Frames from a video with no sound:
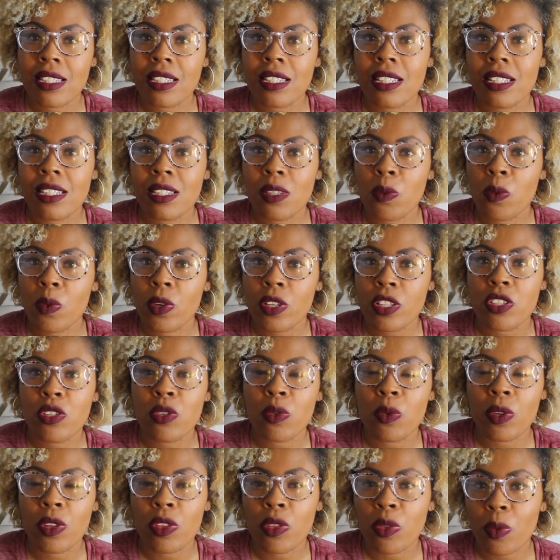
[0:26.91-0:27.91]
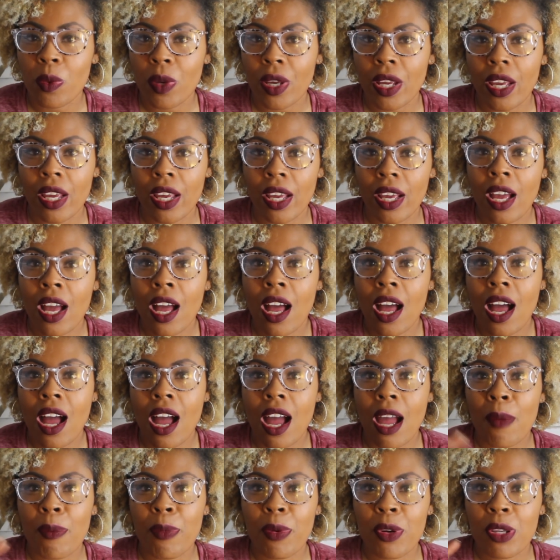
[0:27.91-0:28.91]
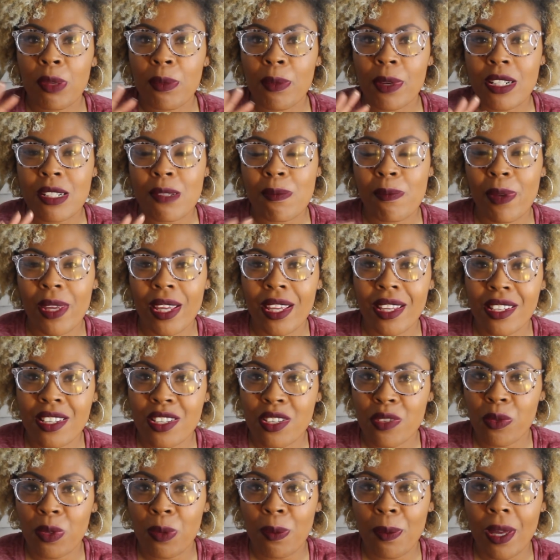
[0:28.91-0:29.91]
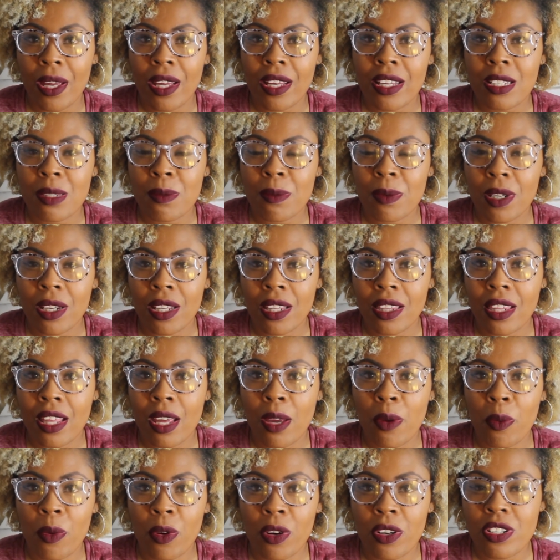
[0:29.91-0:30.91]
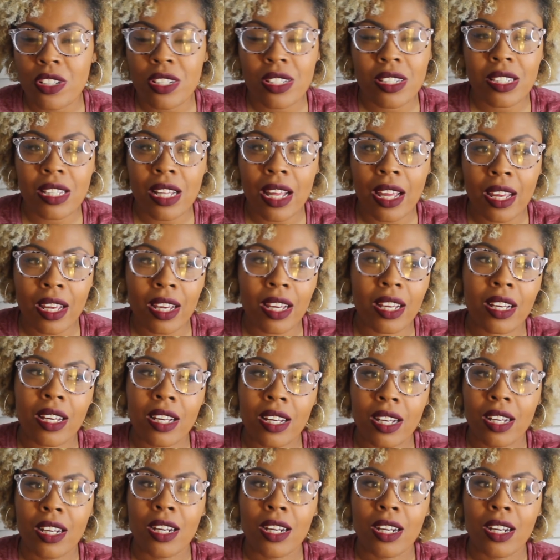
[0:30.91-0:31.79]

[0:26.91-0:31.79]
Season 1, 2, and 3, I pretty much binged with my husband and they were just like